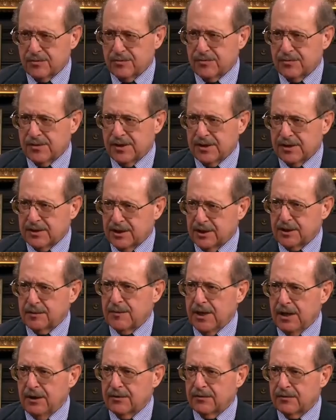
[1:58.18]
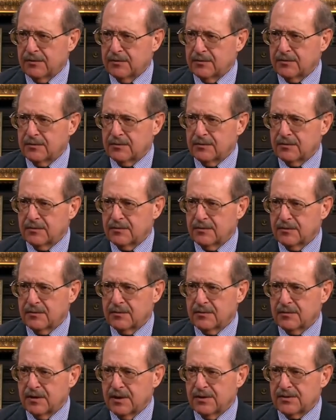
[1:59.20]
do, they kick them out
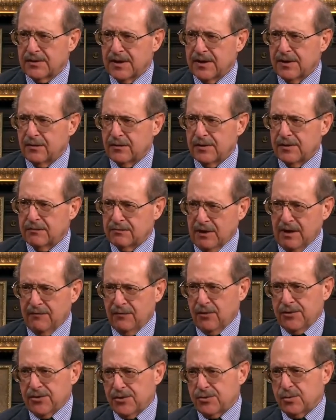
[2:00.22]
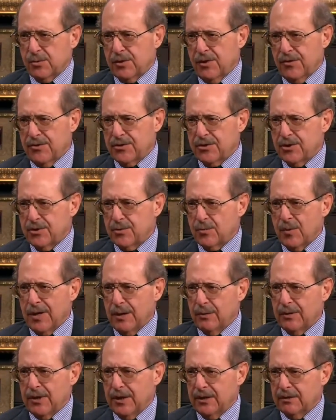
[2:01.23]
and say, if I've gone to school all these years,
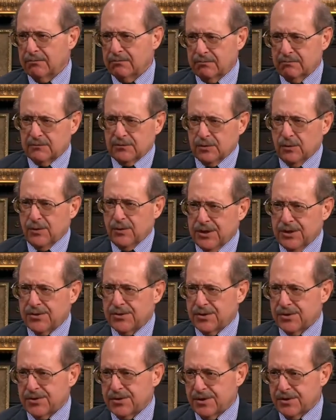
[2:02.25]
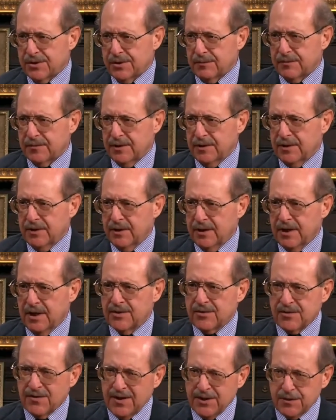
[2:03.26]
why would I go against the system?
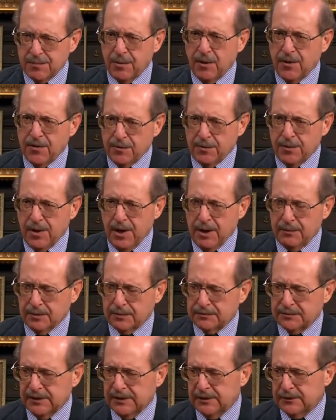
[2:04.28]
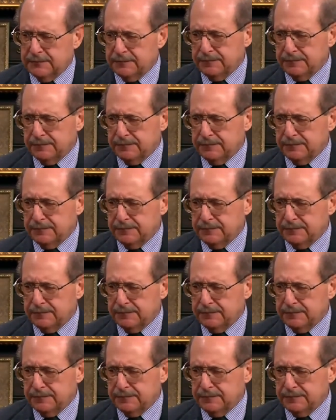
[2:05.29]
And so that's part of the problem.